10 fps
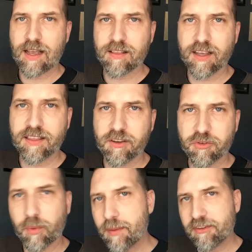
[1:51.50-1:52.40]
Not like Like
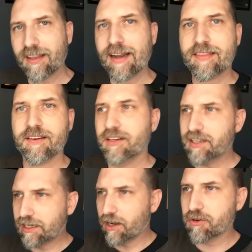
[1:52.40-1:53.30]
there's a website out there
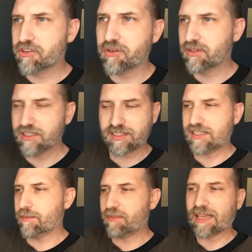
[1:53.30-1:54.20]
you can go to and just
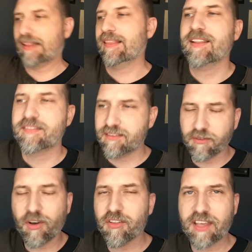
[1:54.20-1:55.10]
see a big list
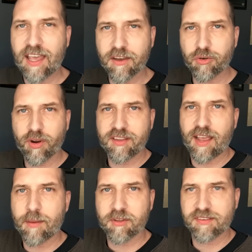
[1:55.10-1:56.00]
of all the Android
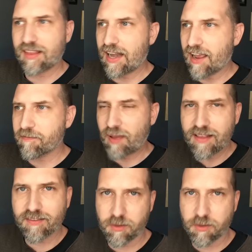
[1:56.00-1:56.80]
tablets that have pen